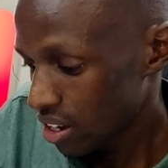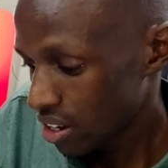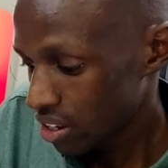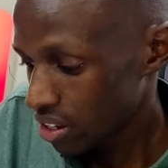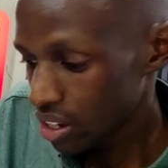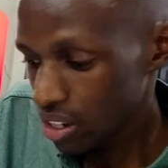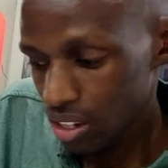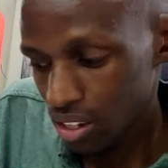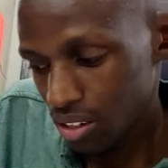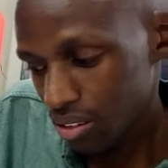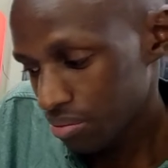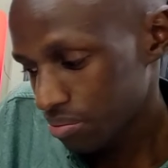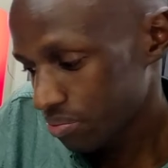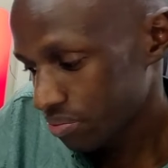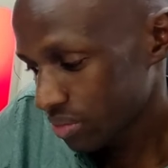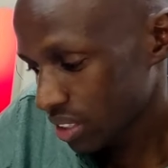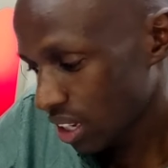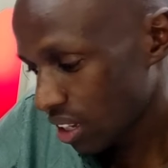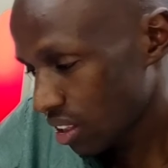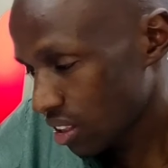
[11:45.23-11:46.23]
Yeah,
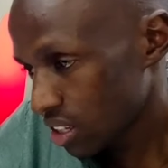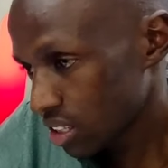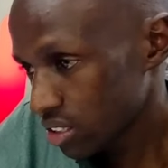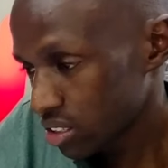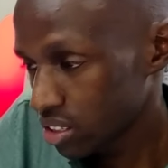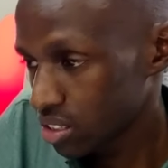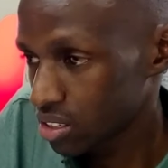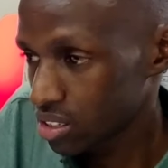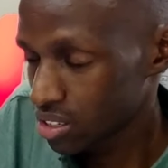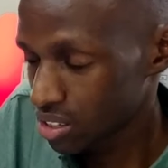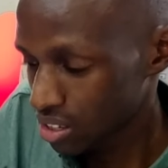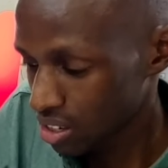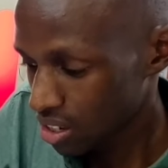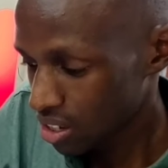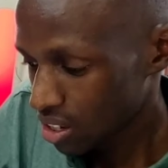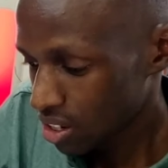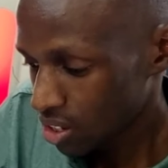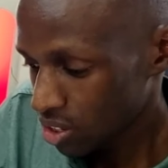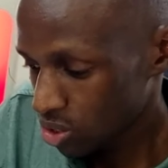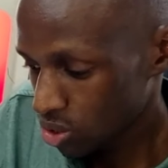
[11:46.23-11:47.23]
that's it.
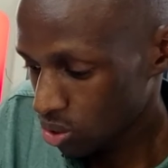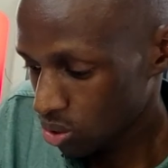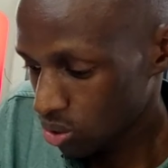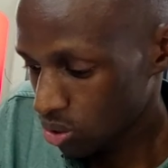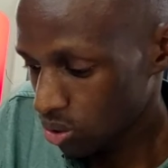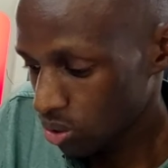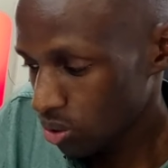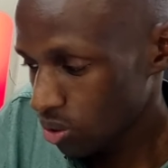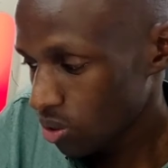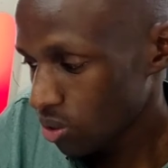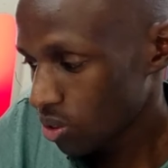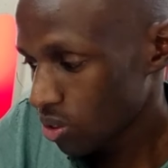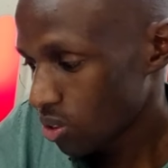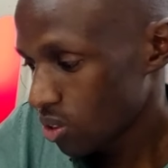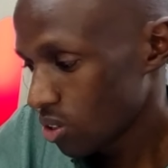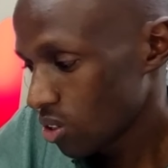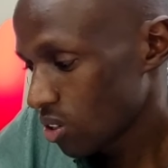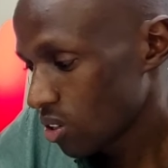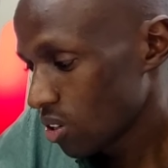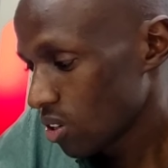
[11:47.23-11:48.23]
So
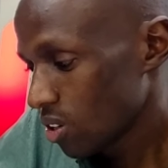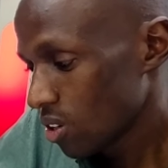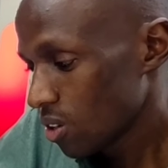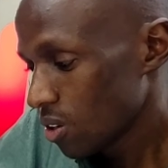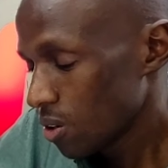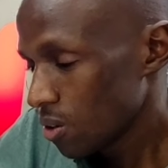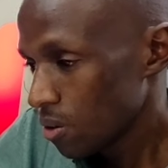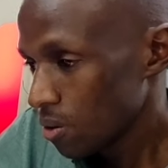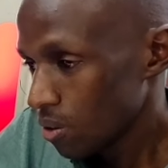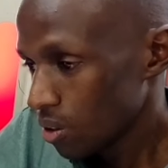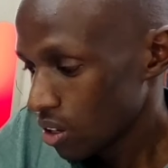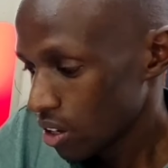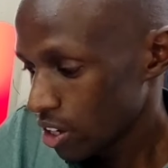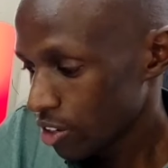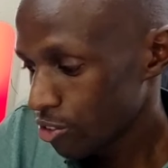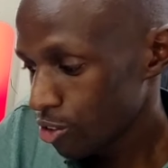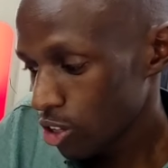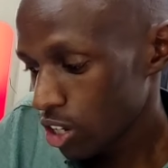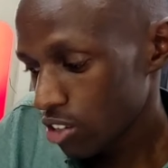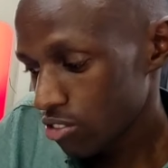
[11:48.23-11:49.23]

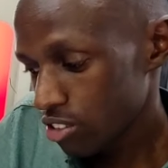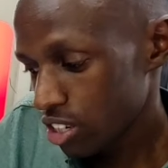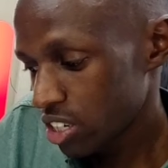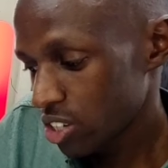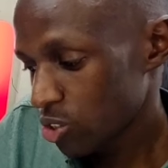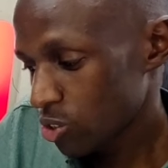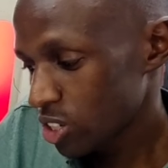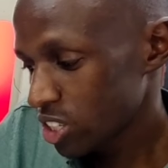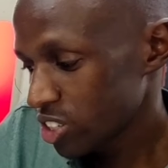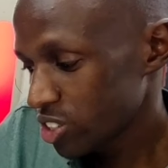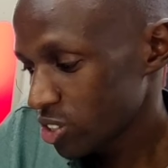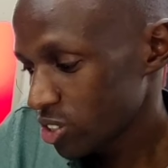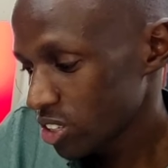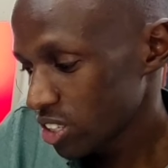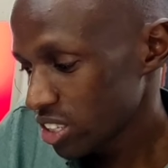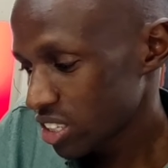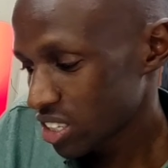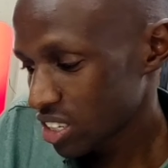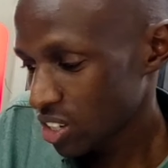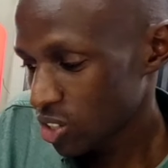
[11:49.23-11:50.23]
if you have any
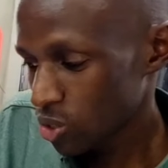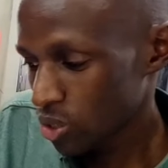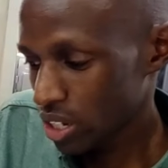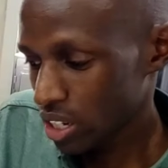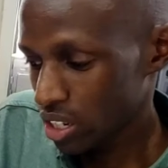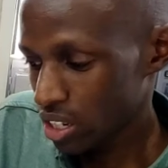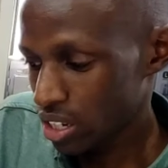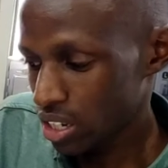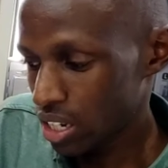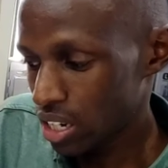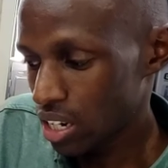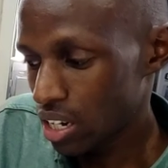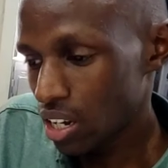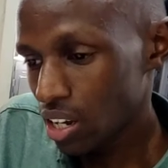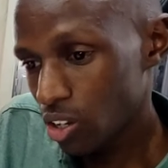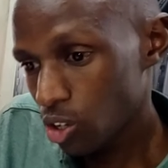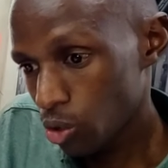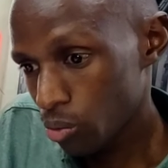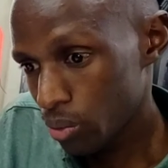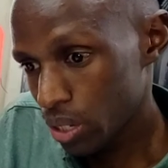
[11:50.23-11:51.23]
questions, you can
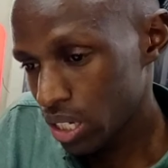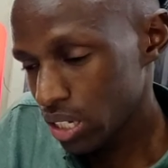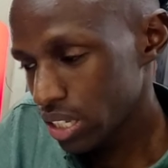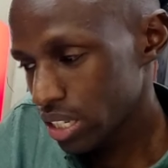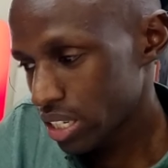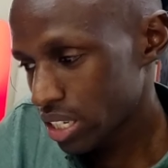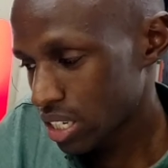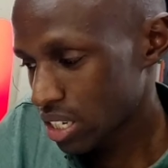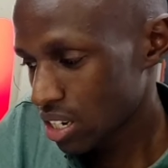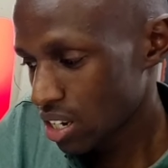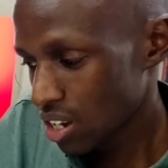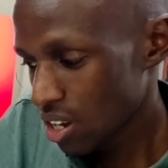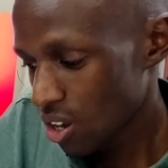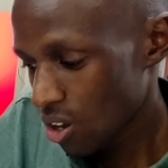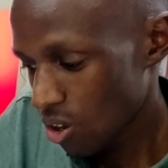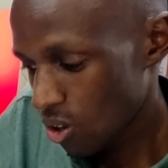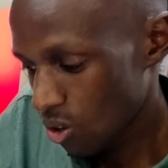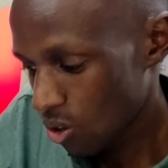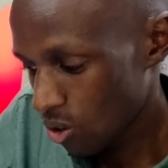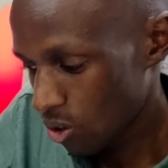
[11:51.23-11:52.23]
comment,
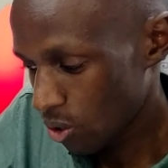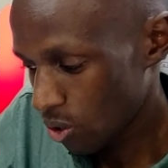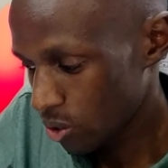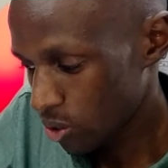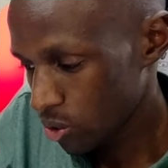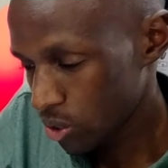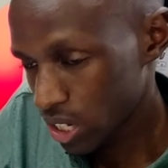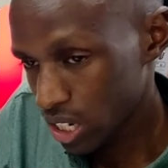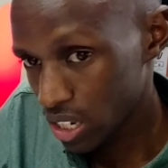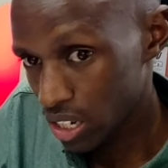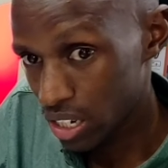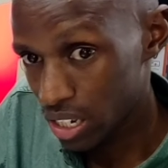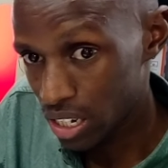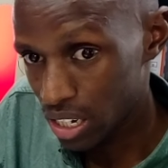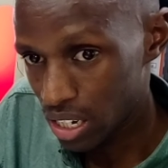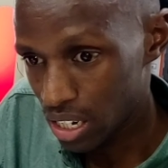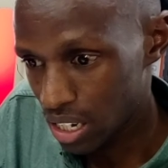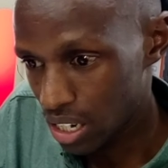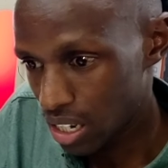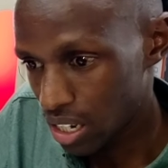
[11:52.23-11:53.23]
or you can
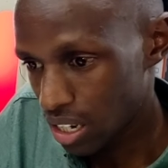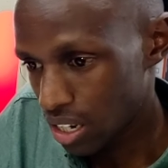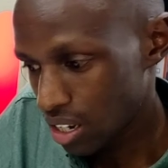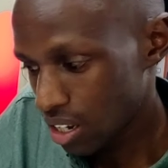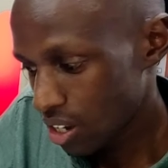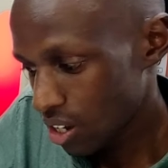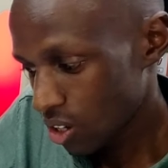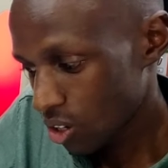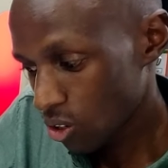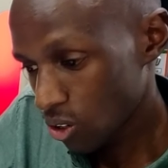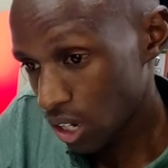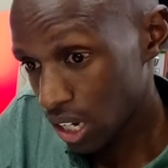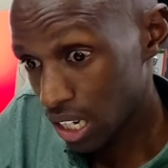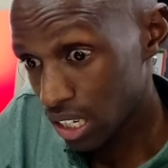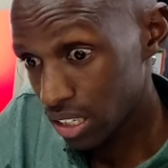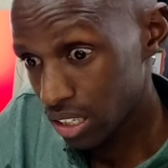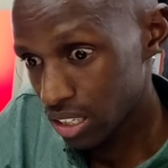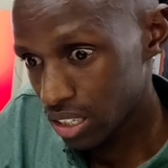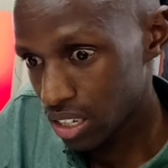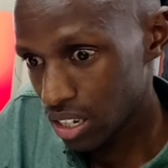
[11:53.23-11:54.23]
call
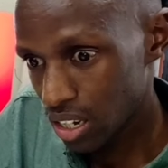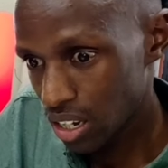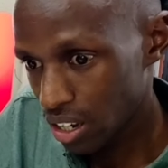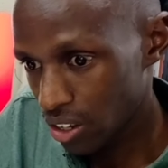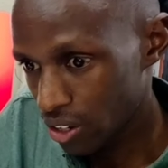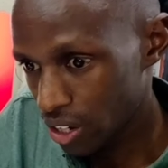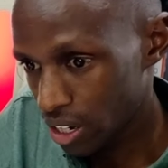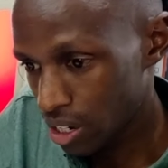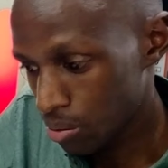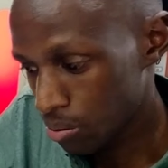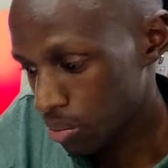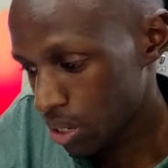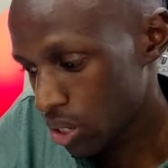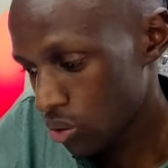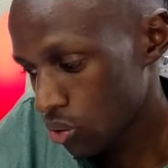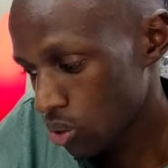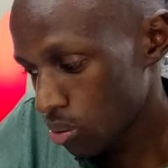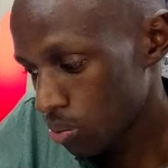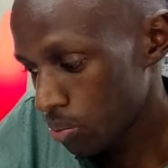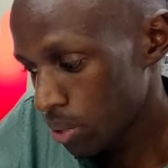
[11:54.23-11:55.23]
us. Our number
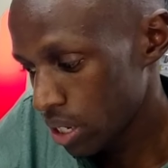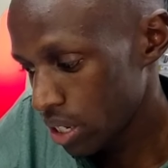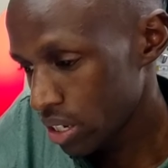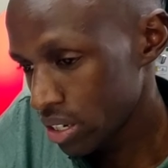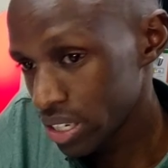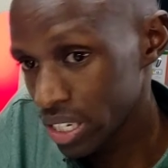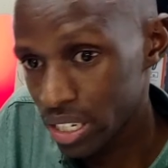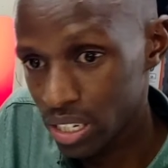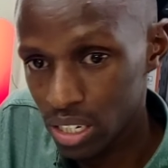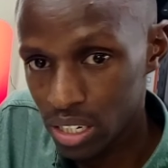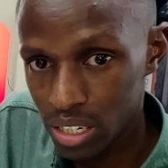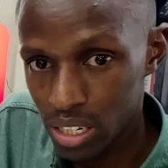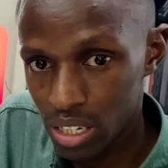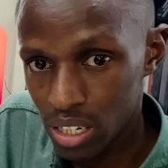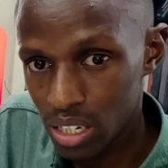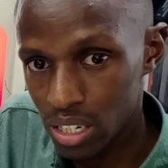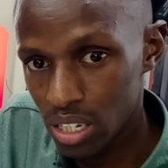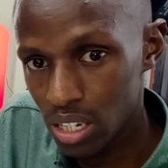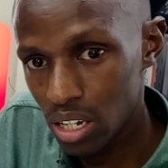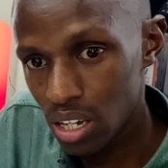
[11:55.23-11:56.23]
will be
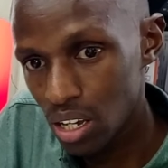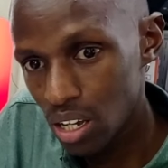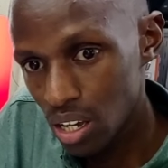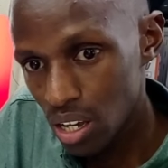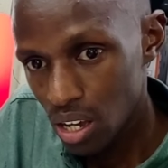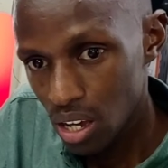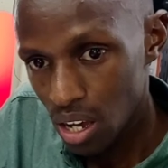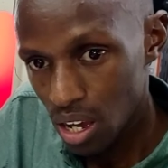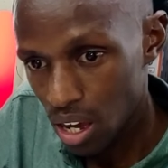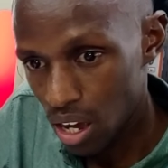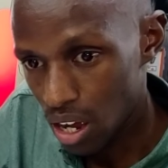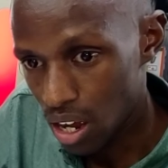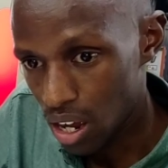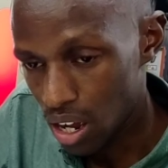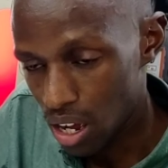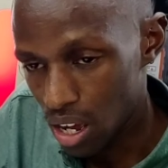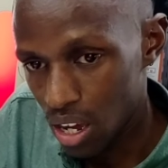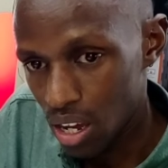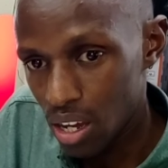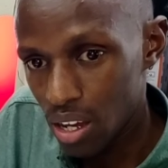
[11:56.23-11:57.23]
indicated
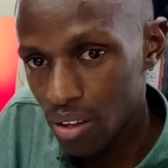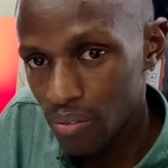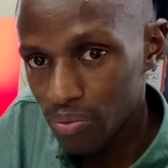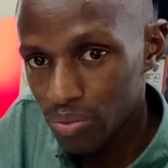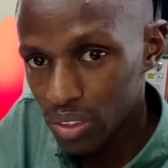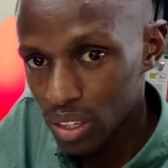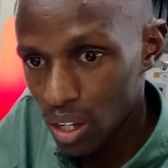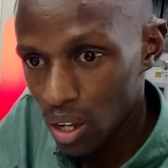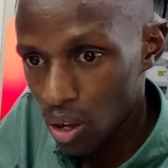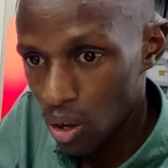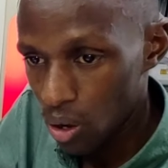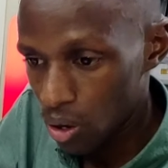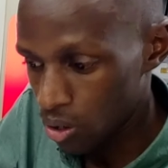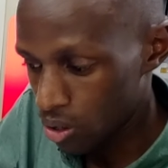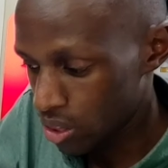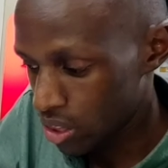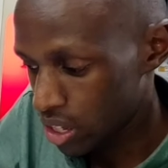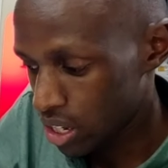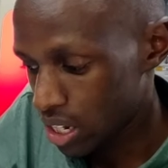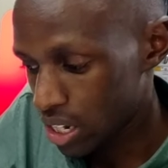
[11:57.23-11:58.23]

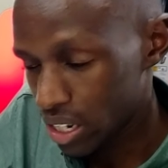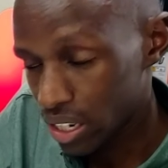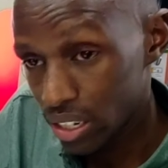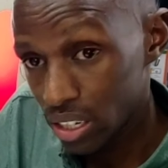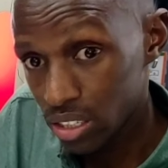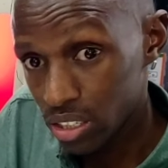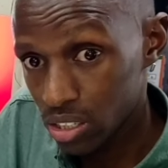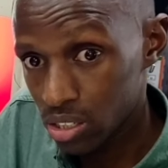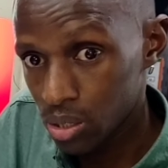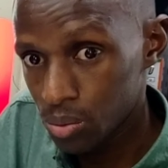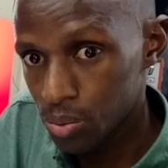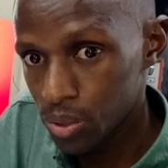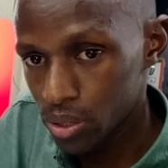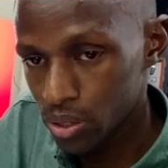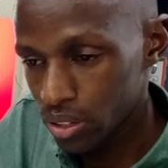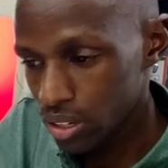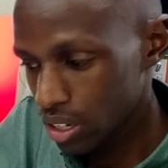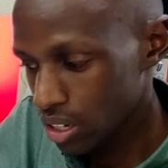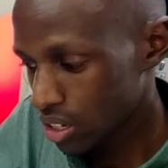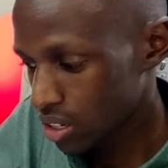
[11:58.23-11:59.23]
on the
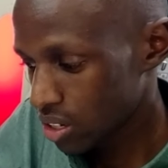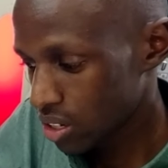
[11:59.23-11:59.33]
description.